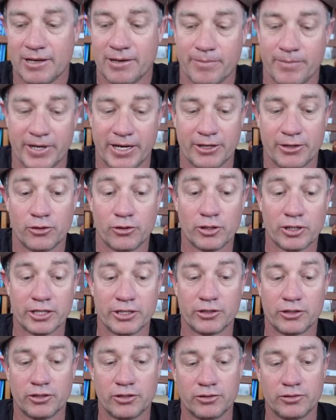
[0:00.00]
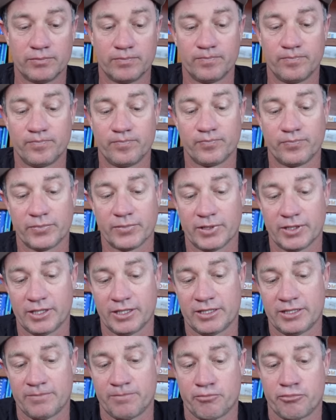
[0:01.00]
But all in all,
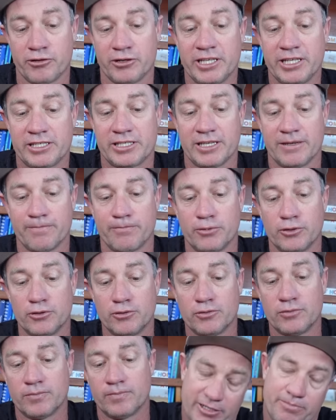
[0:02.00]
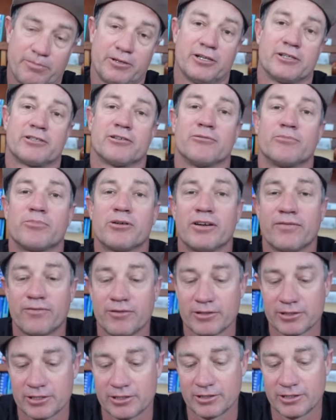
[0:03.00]
it's pretty simple. It's personal
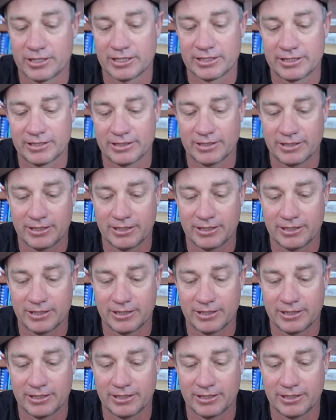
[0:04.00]
preference, guys.